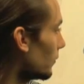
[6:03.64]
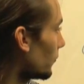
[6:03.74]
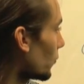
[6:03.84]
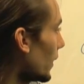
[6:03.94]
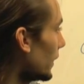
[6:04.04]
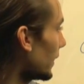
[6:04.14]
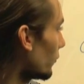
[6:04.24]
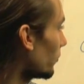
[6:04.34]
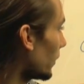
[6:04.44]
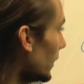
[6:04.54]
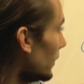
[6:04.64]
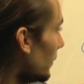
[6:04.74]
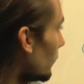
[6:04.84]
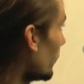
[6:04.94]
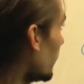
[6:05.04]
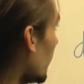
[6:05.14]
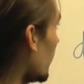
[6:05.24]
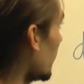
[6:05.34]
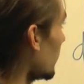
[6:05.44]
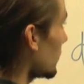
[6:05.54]
for any given plane, it might be like
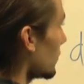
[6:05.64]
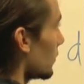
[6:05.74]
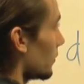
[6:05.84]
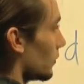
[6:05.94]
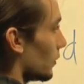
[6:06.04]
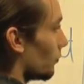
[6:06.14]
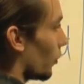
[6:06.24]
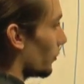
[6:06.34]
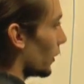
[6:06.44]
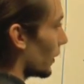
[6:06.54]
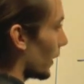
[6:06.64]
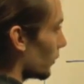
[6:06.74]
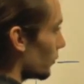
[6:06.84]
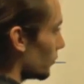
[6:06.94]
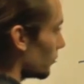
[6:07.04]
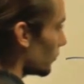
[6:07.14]
this, it might be at an angle.